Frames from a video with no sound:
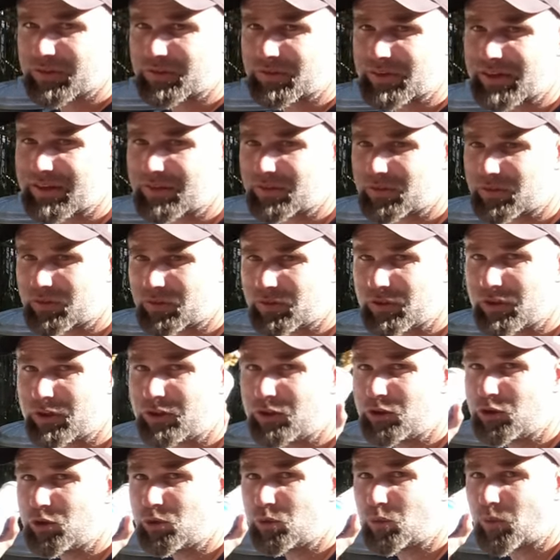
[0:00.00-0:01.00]
this in the
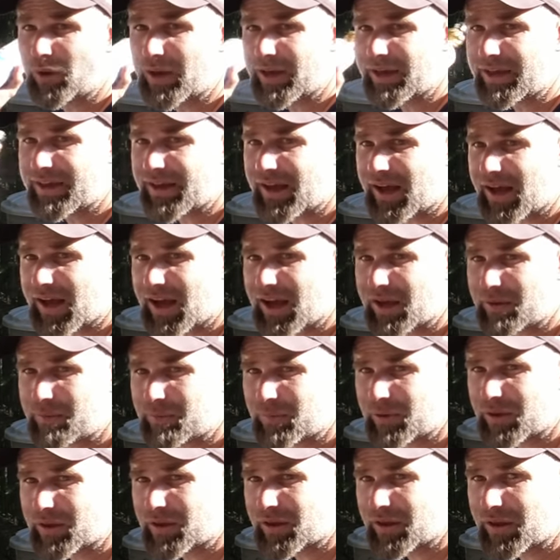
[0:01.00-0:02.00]
new way
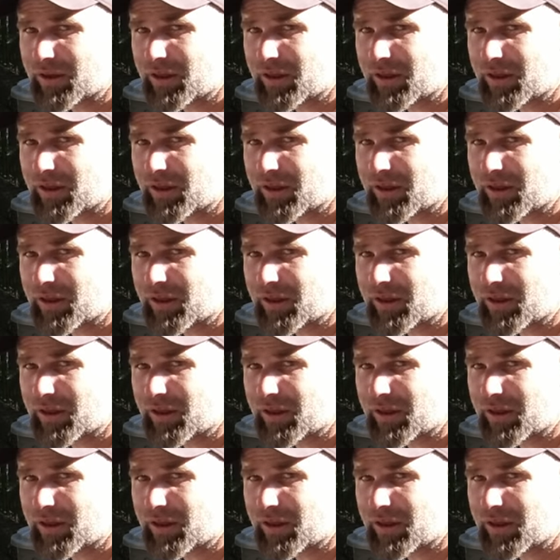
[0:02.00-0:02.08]
I'm